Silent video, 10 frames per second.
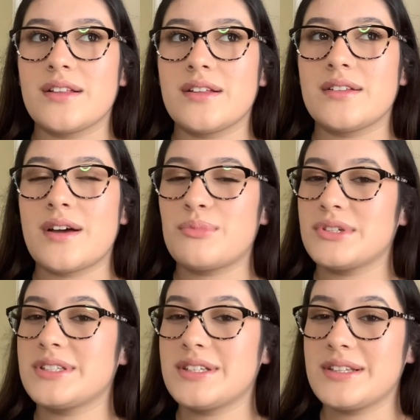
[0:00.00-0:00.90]
not
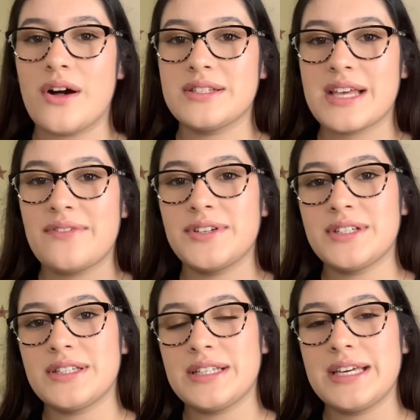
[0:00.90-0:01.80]
personally, I'll
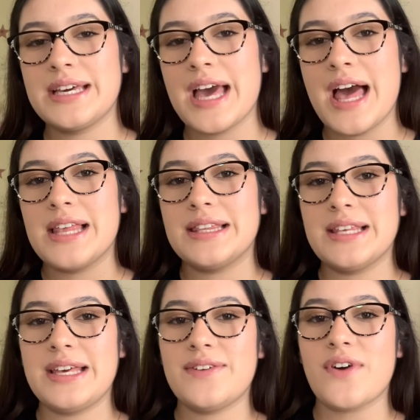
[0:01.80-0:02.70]
definitely
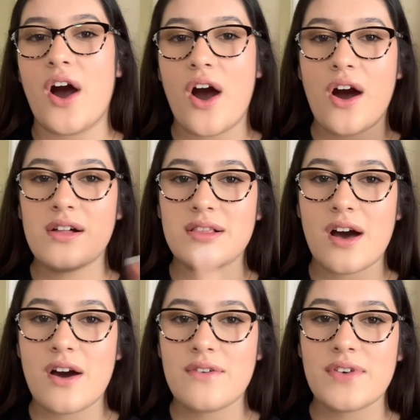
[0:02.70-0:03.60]
leave all
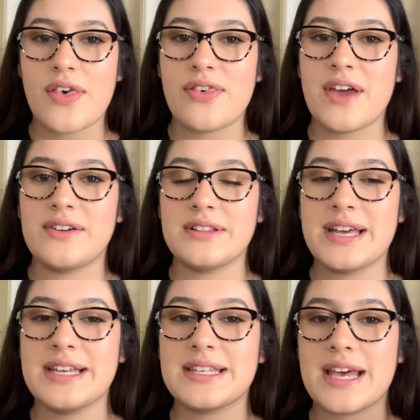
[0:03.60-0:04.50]
of their
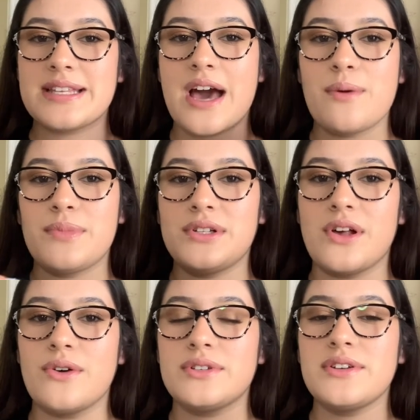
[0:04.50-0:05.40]
links down
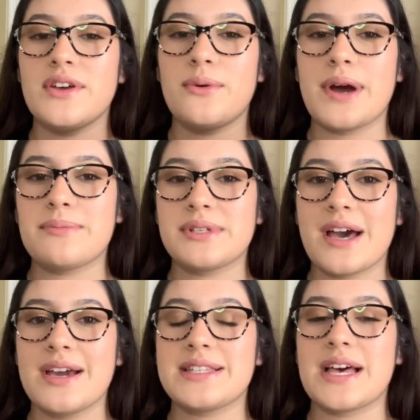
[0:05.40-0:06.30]
below to their
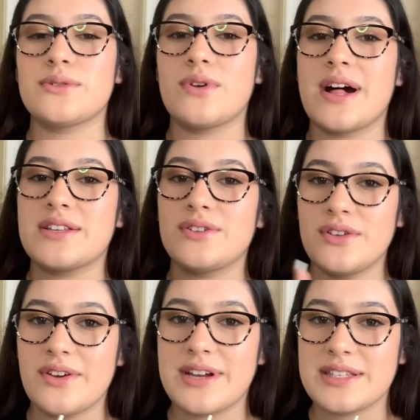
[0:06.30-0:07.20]
website as well as
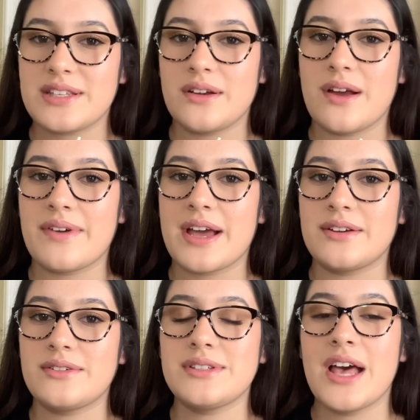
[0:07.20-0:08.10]
to their Instagram
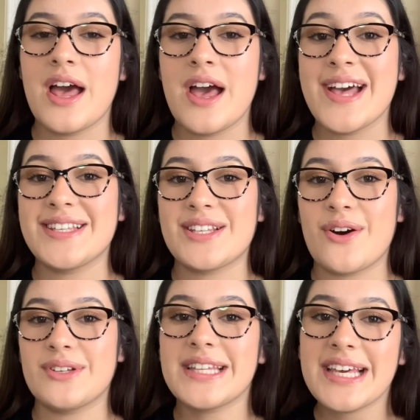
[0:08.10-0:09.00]
handles.
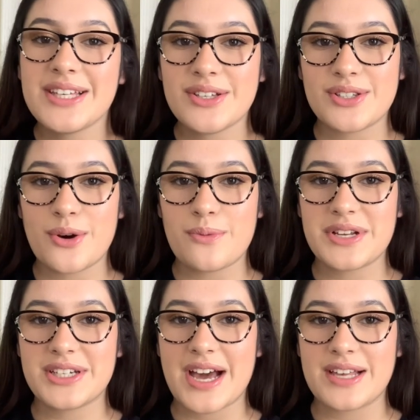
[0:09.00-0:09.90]
So thank you so
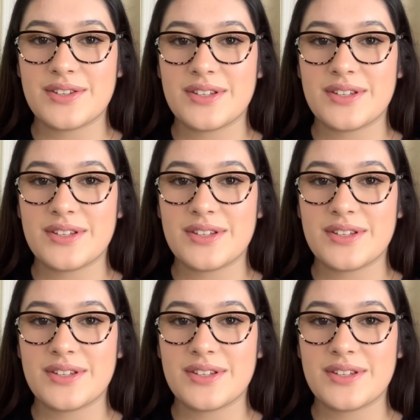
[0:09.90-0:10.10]
much guys.